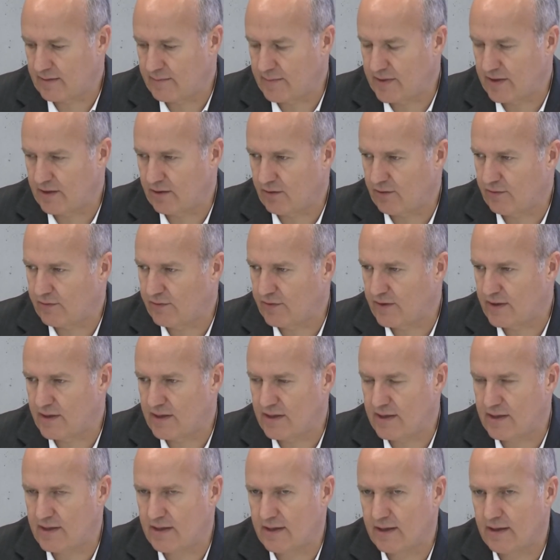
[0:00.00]
middle of the
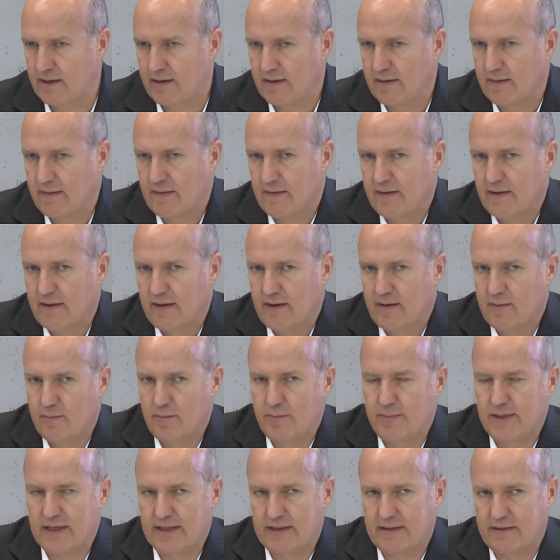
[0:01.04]
year.
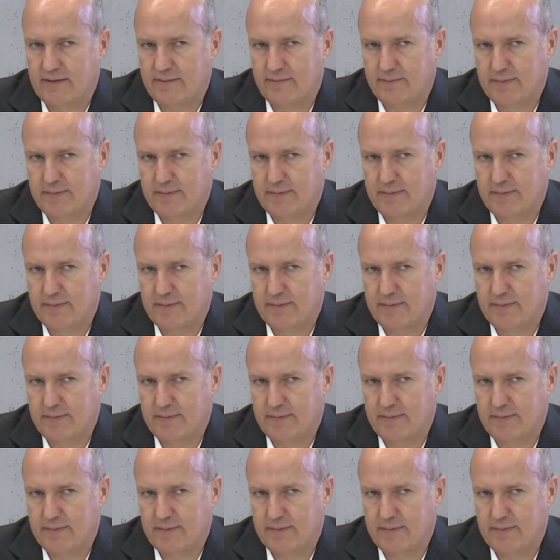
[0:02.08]
But